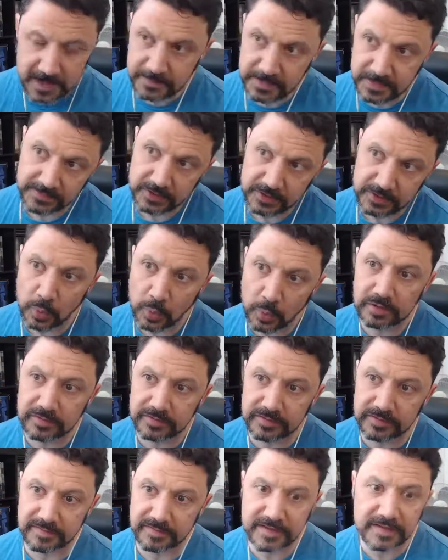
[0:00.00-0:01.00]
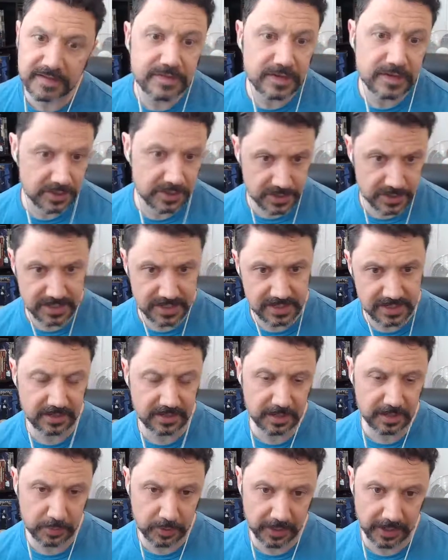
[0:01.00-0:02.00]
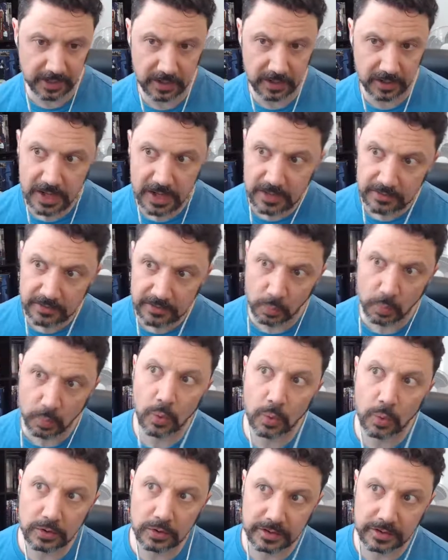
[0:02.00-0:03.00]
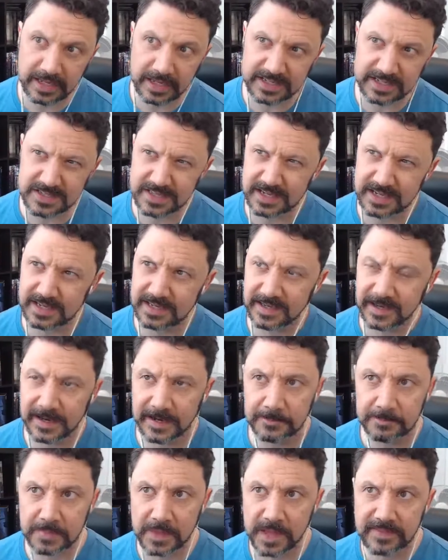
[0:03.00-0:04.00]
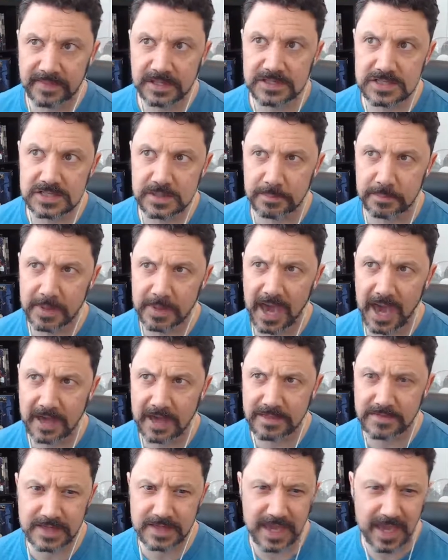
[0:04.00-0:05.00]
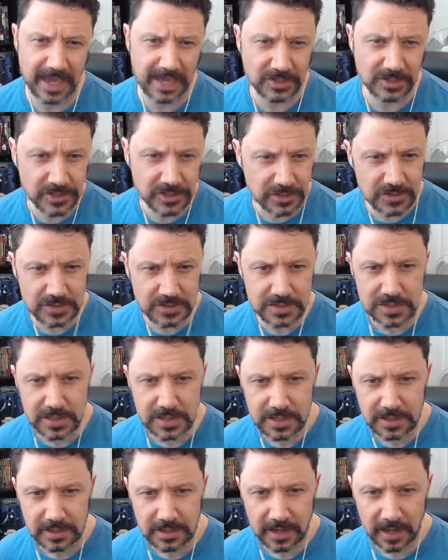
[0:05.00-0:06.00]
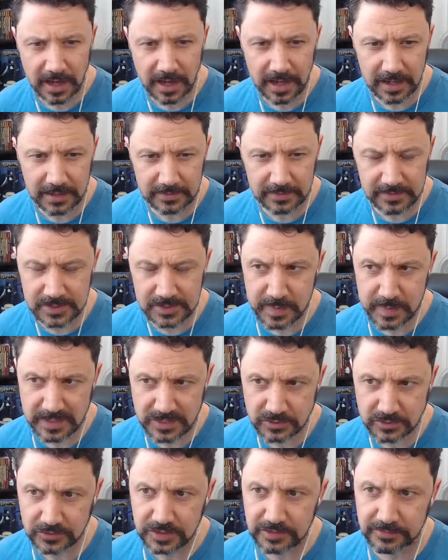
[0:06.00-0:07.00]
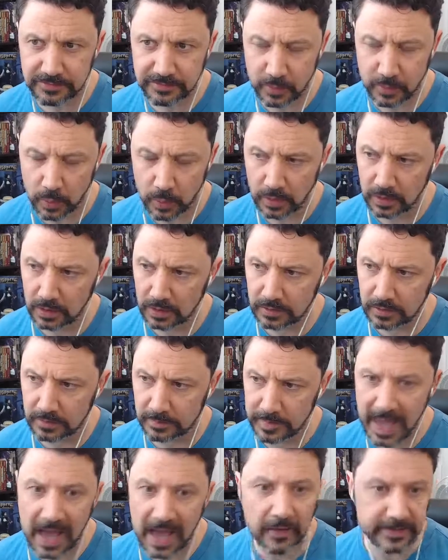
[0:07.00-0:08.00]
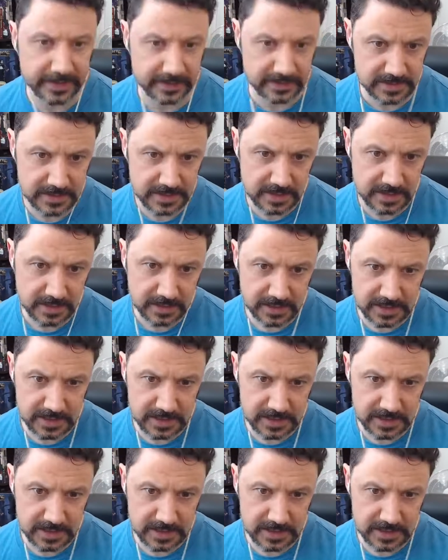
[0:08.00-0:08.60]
If you're more of a fifth edition D and D player, the Warden is the um, I think it's the Path of the Ancients uh, specialty for paladins.